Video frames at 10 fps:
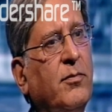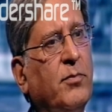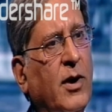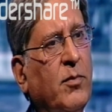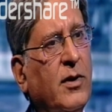
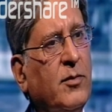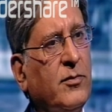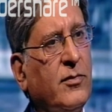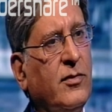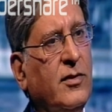
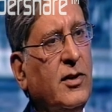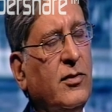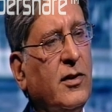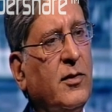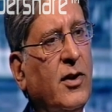problems,
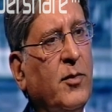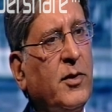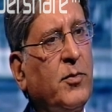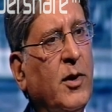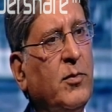these
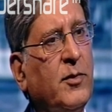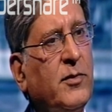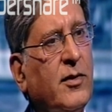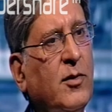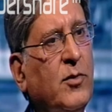economic problems
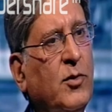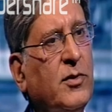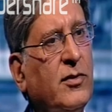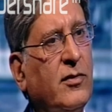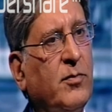at the
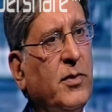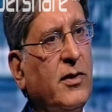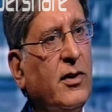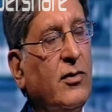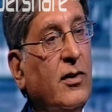moment,
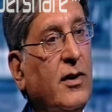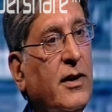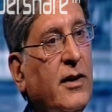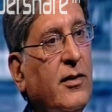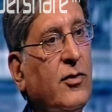
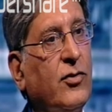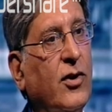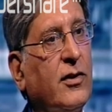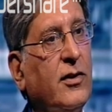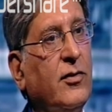particularly the
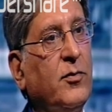shortage